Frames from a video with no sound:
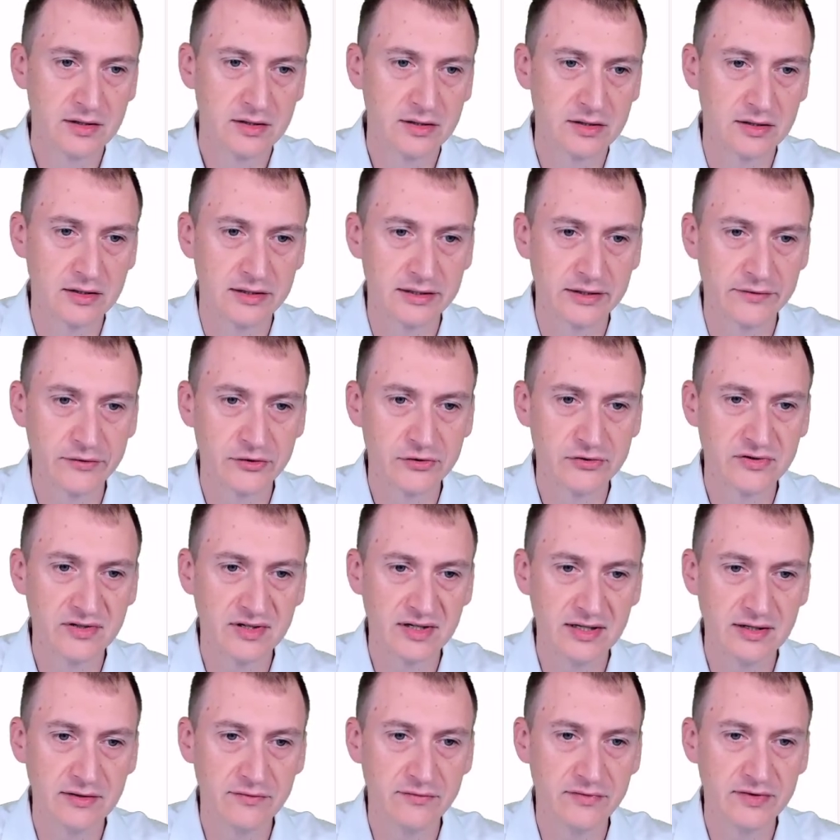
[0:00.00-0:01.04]
Leverage
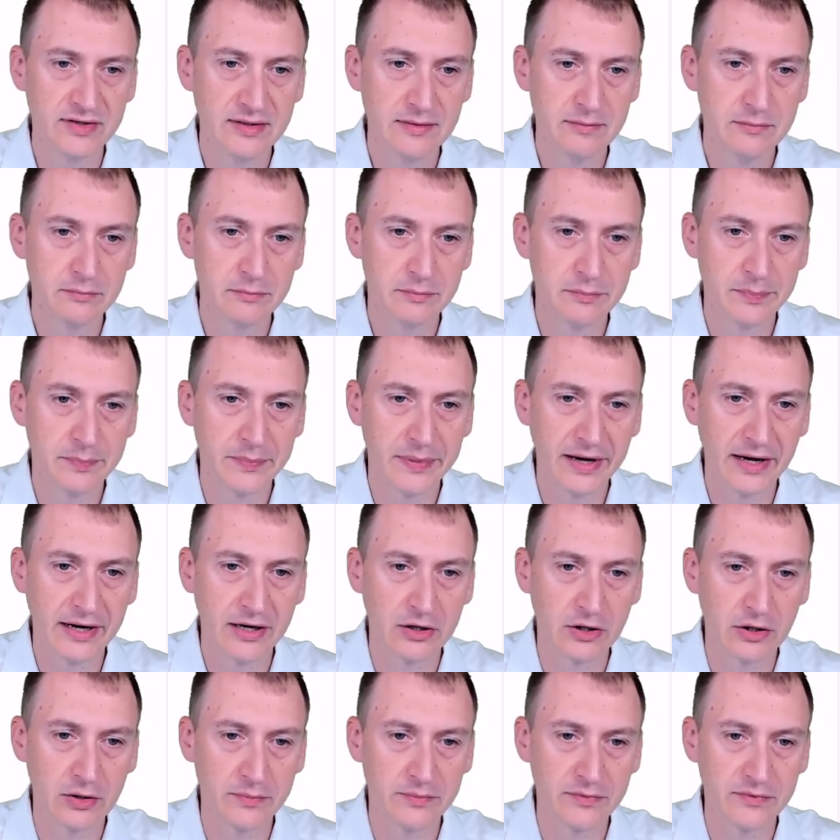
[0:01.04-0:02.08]
the Veeam
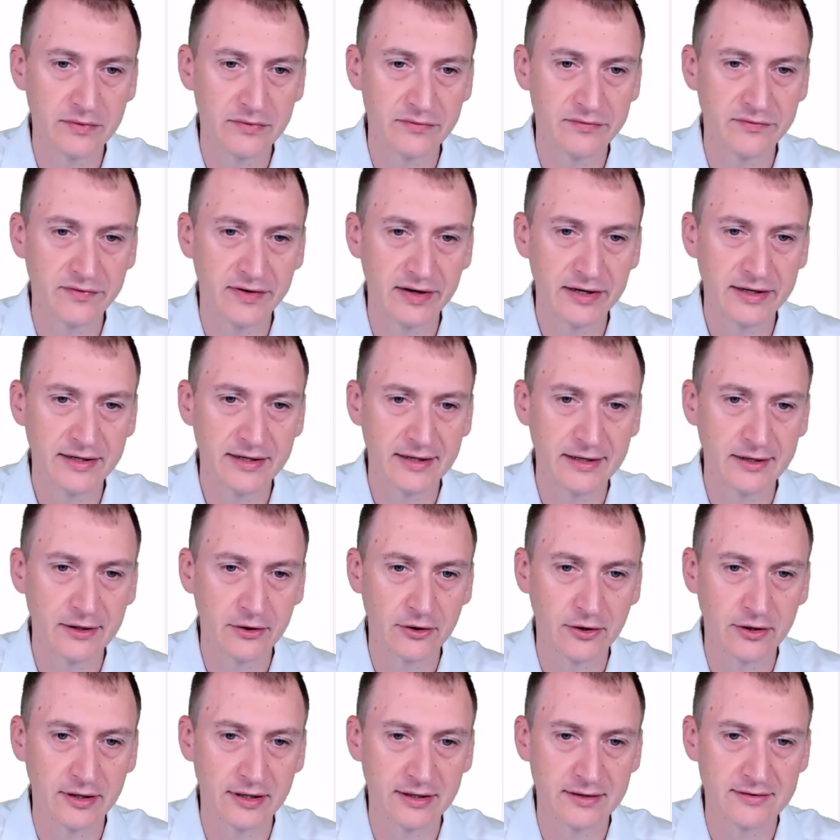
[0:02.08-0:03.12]
backup
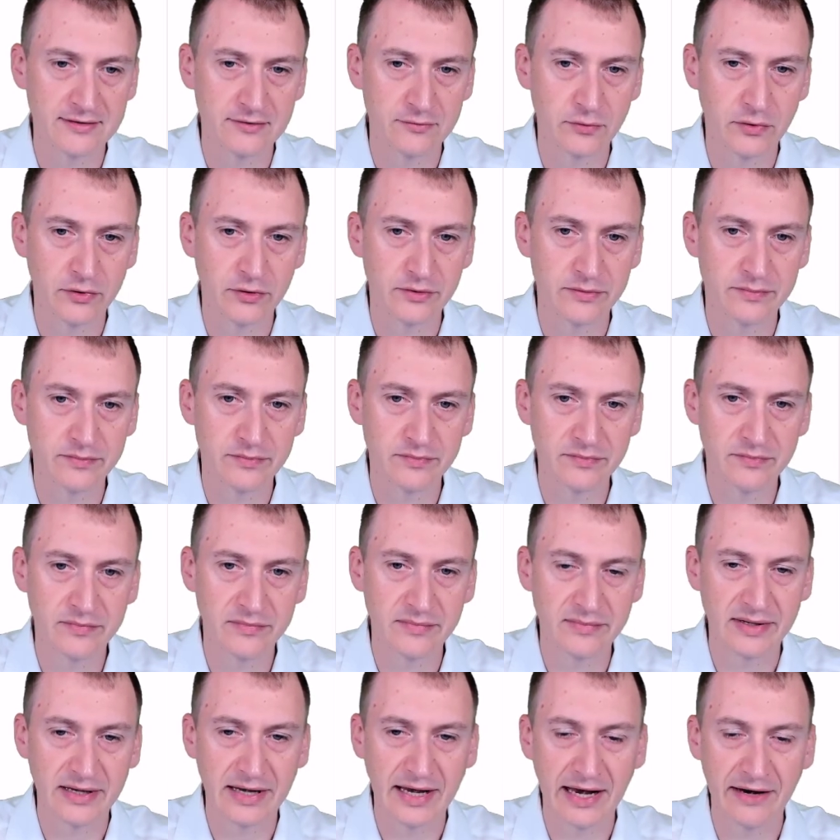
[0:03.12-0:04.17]
validator.exe. Well,
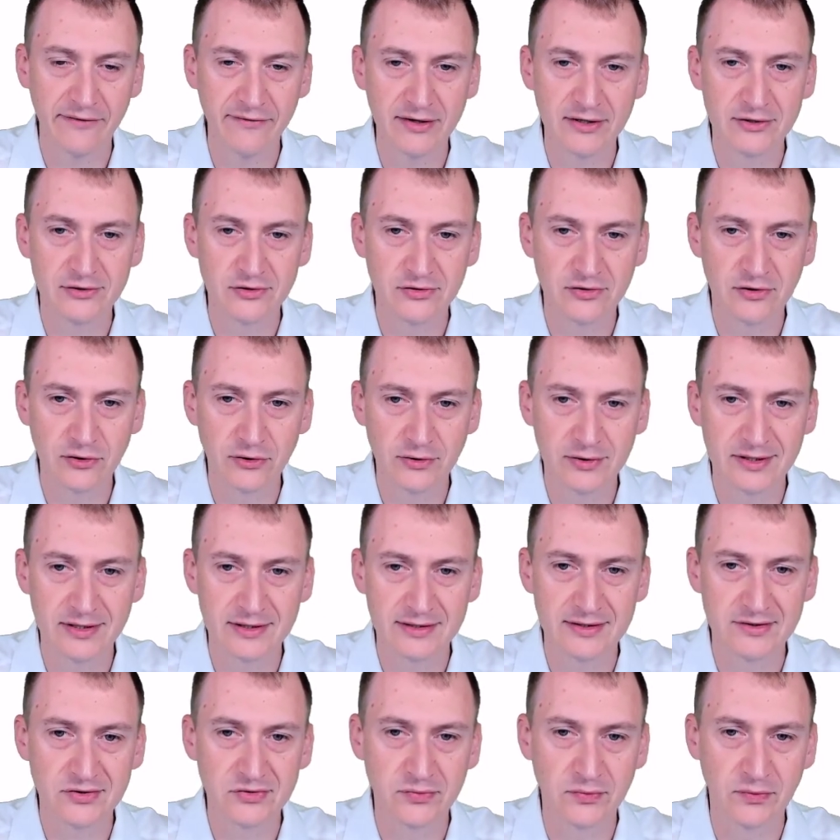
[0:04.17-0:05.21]
having just looked
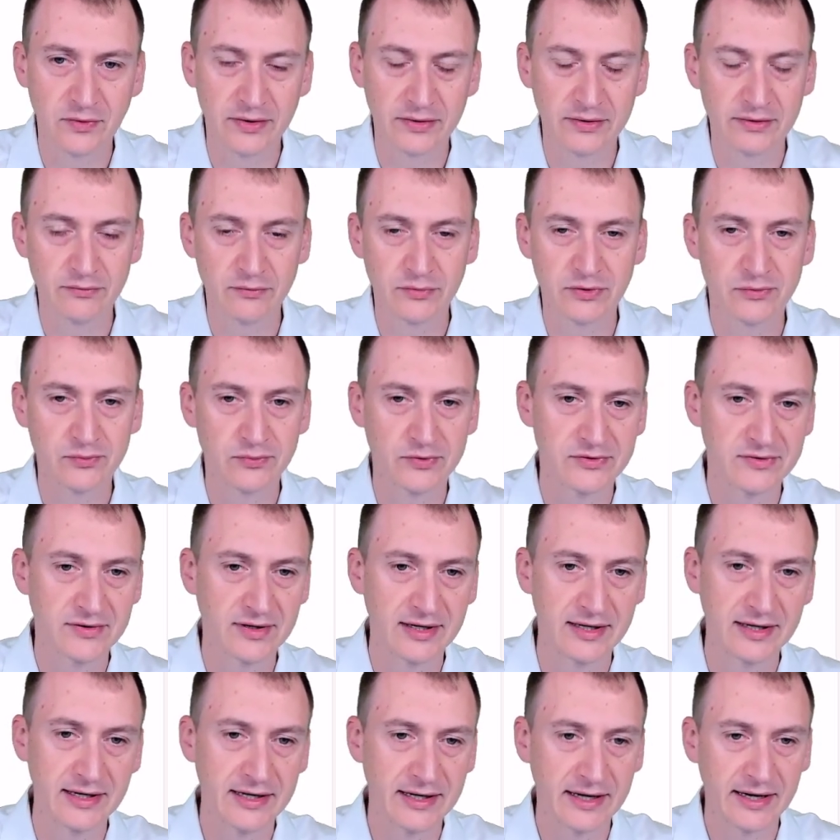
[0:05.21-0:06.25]
at this one, which was
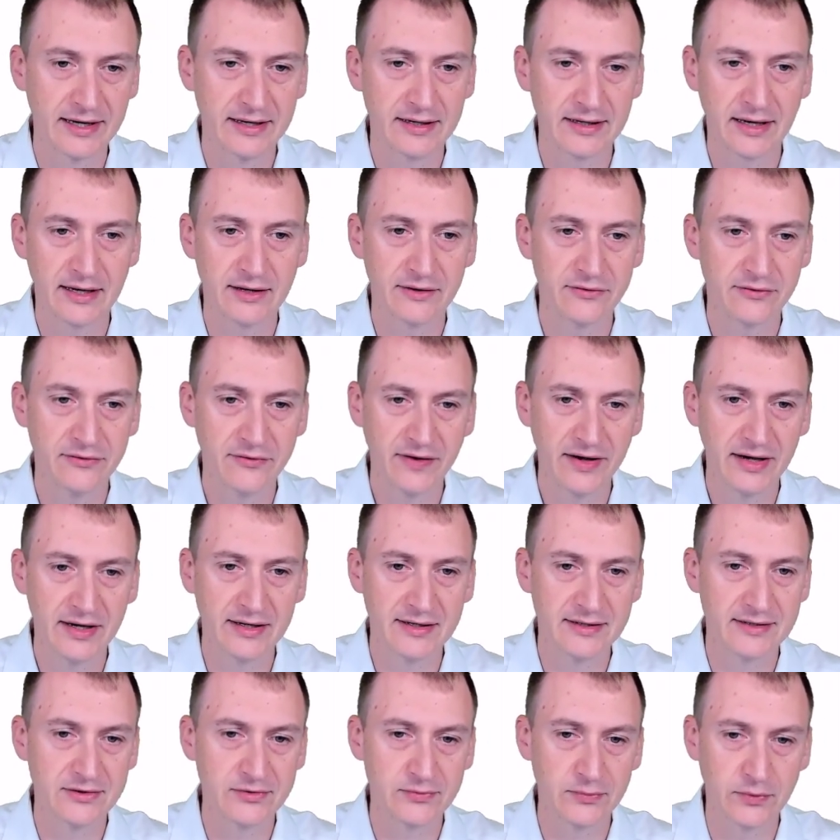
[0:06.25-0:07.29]
clearly a
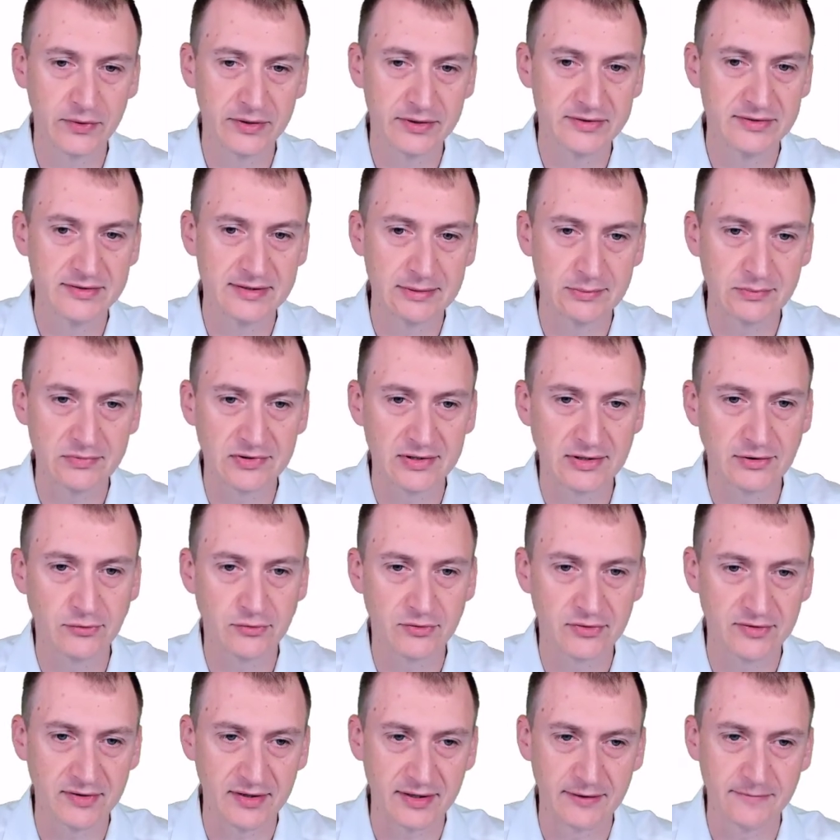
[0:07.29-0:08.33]
fake, this one seems
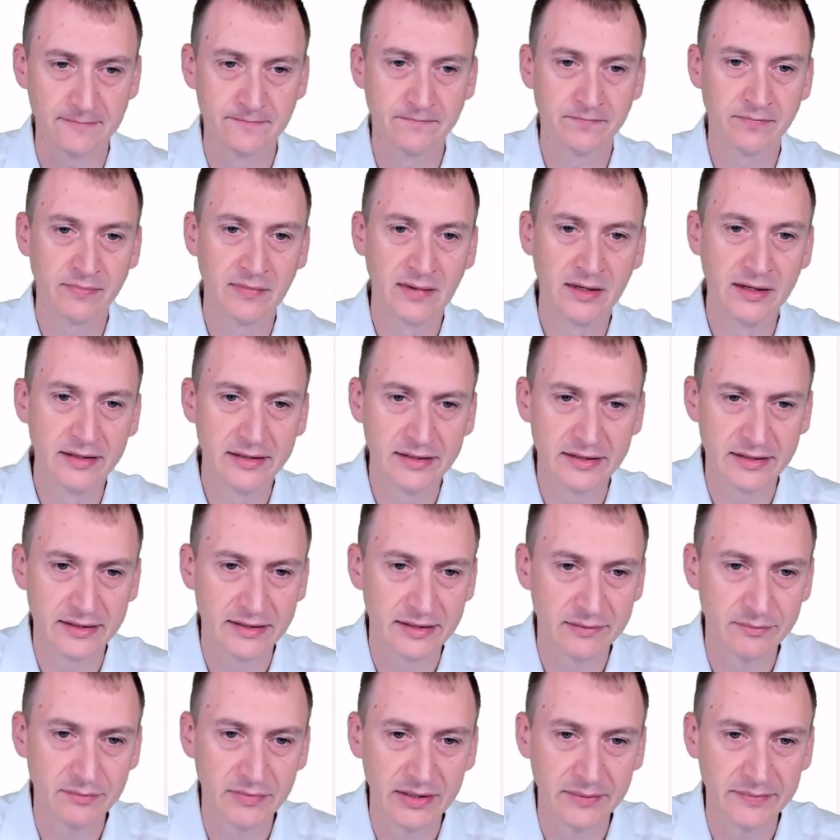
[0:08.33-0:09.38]
interesting.
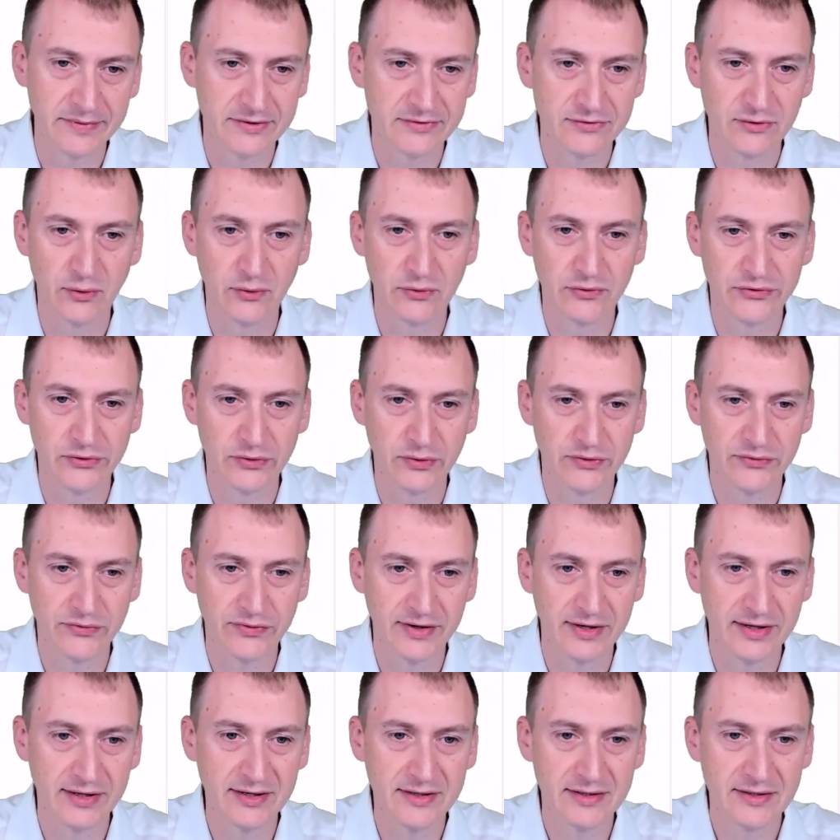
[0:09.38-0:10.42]
Maybe it's also a
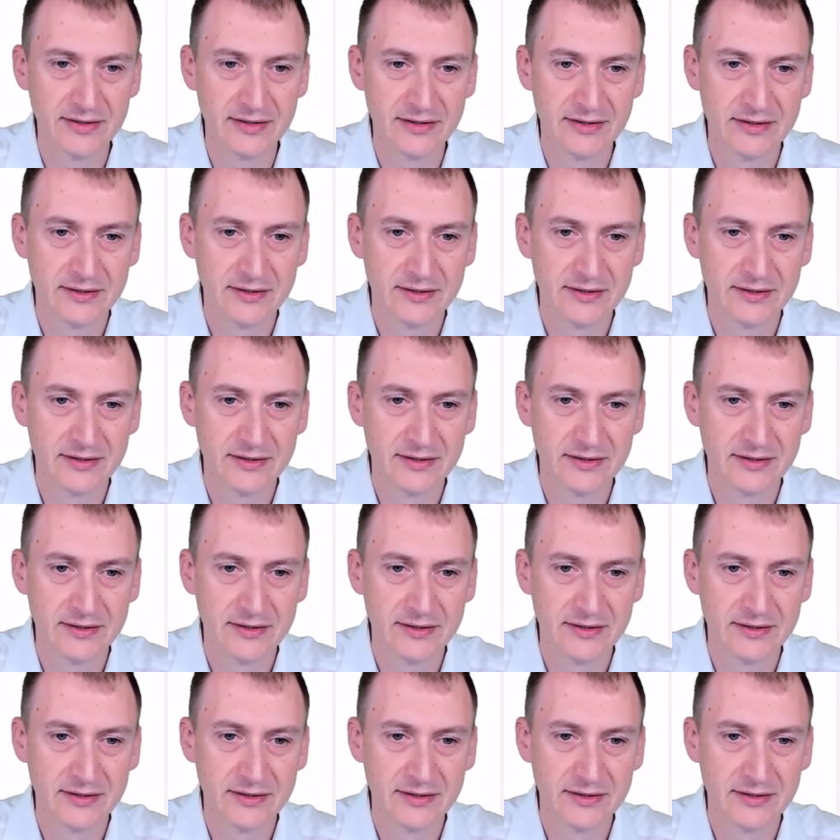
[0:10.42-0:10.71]
fake.